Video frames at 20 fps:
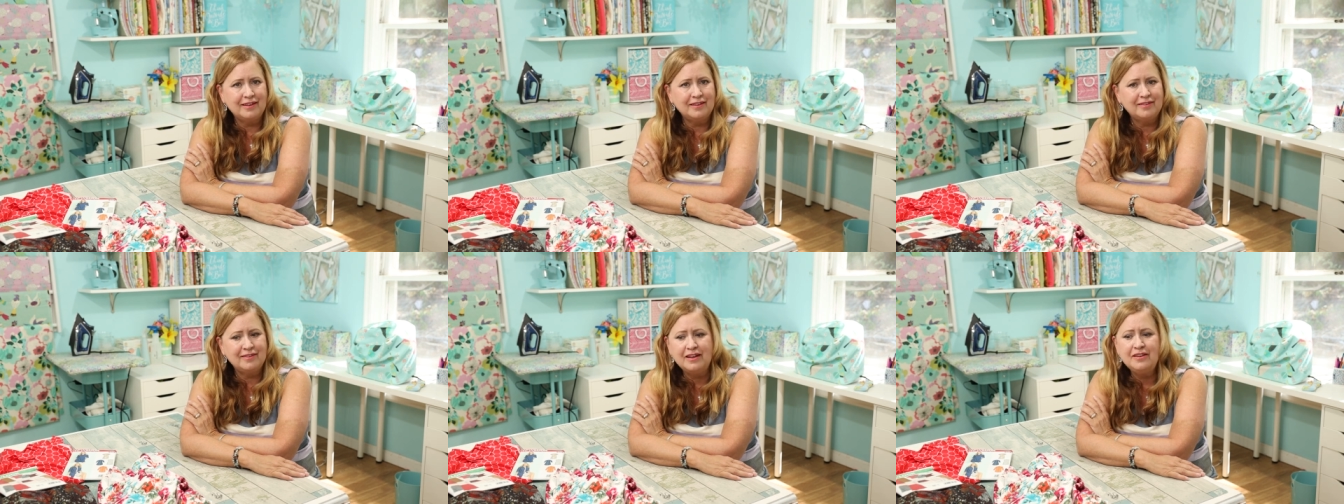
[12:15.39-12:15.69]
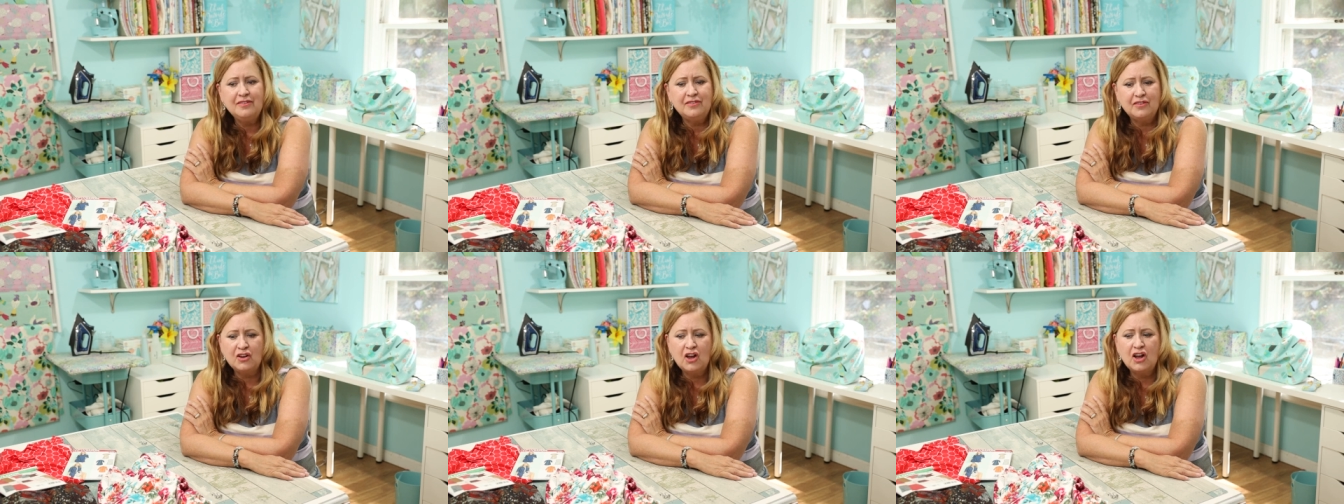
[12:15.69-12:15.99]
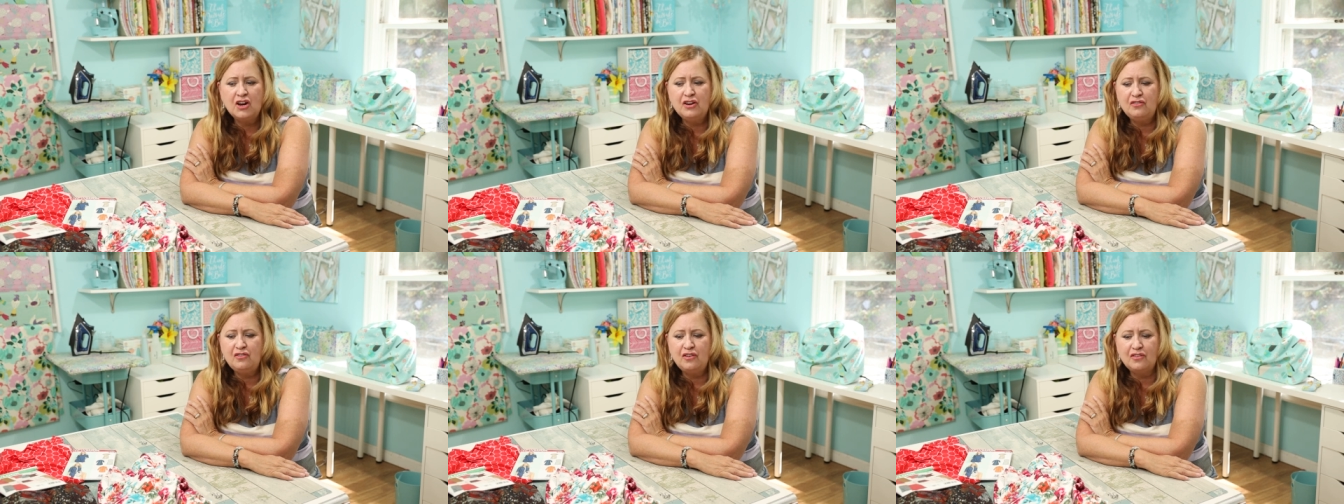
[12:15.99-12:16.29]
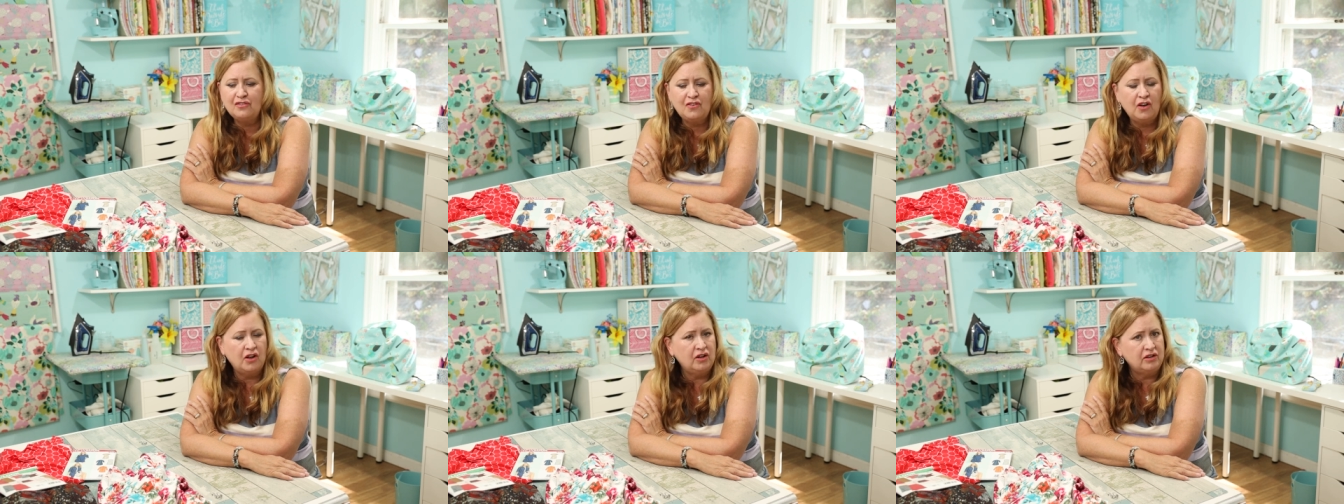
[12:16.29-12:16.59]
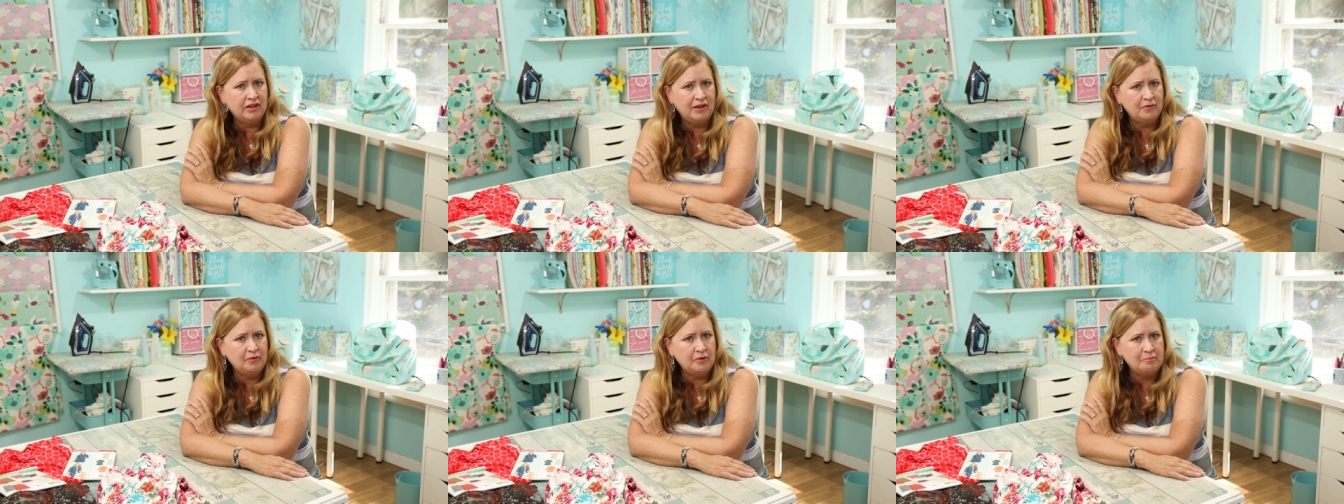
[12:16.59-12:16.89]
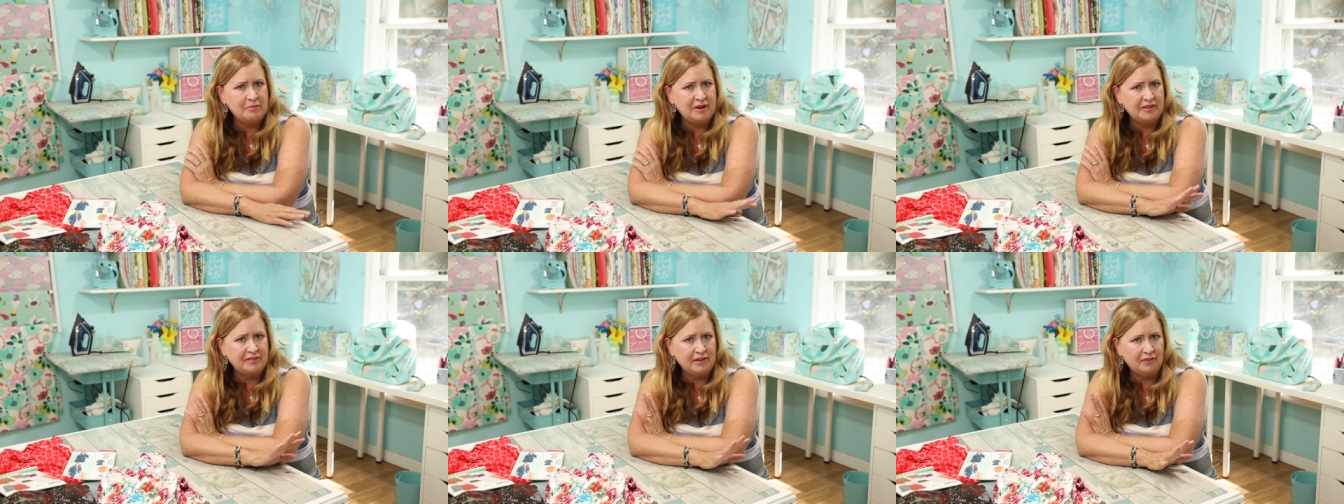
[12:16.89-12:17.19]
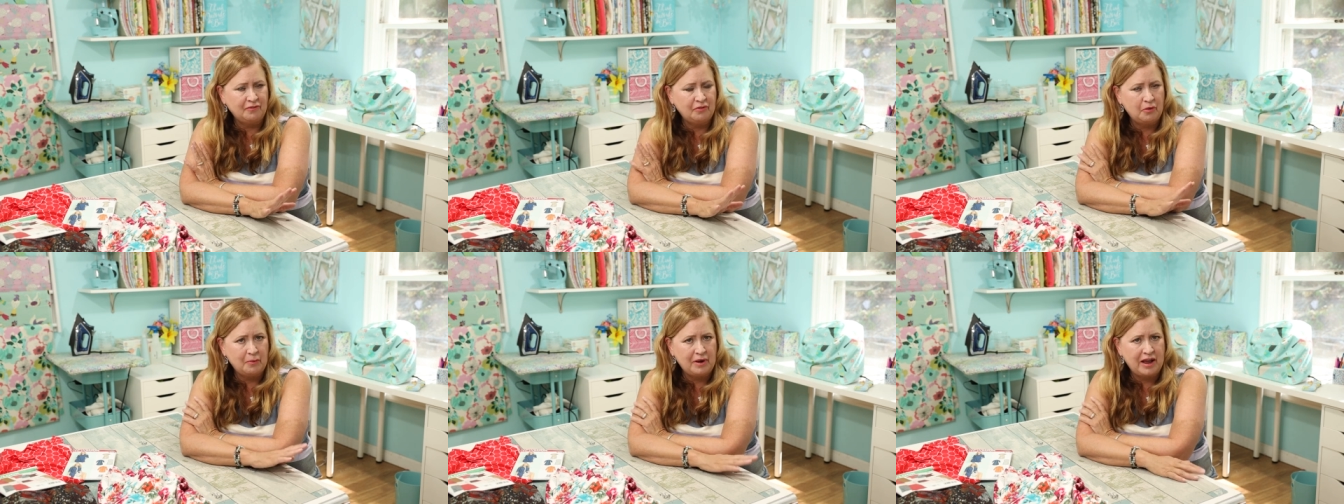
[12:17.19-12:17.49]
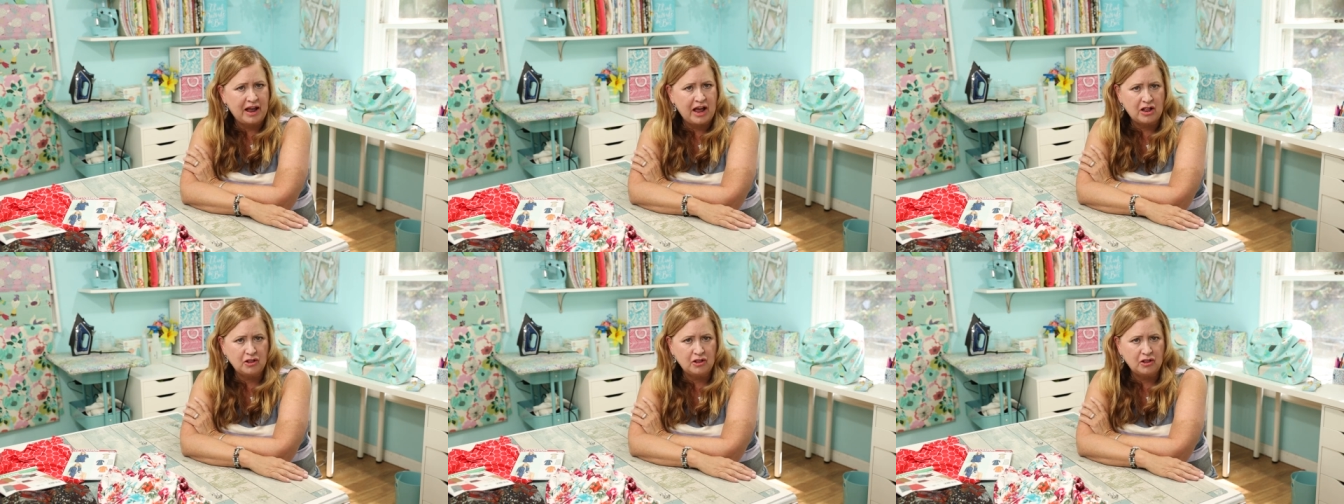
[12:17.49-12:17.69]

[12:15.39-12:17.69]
It's nice to kind of just fall in love with myself the way